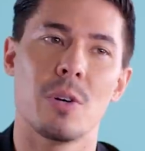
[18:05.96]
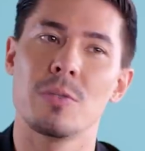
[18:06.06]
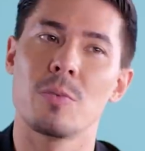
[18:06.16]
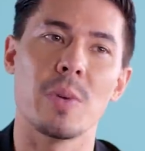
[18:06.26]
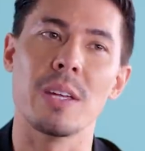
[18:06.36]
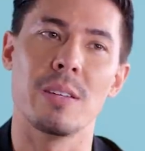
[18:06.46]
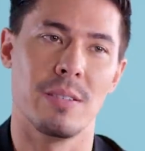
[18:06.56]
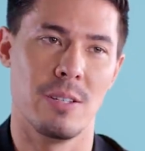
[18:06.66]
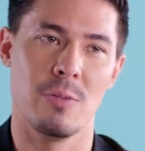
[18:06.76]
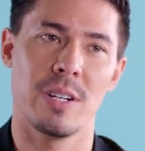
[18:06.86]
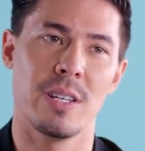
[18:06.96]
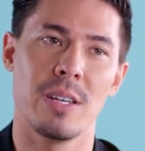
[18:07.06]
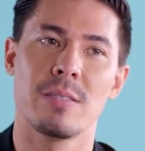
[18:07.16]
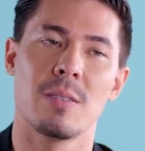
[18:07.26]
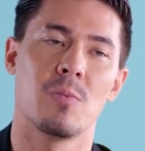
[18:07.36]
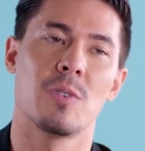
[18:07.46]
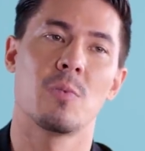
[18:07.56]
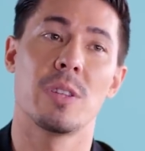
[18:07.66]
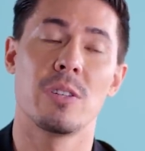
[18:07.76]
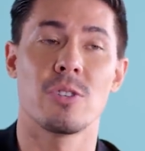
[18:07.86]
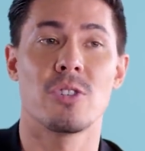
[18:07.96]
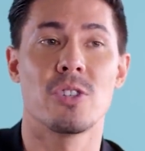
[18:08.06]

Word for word: Toes are weak. You wanna kick someone with your